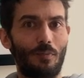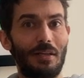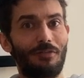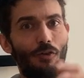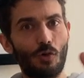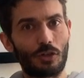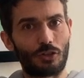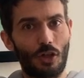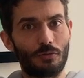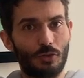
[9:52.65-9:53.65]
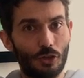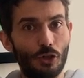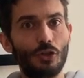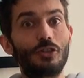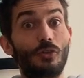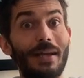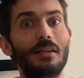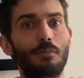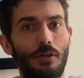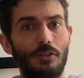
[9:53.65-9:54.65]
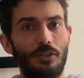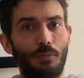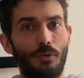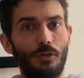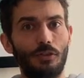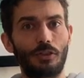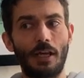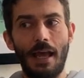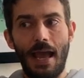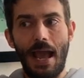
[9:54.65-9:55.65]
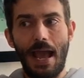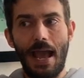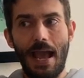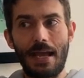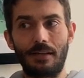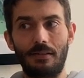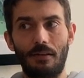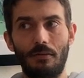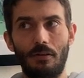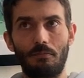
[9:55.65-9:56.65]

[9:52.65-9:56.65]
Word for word: And being focused on good training principles and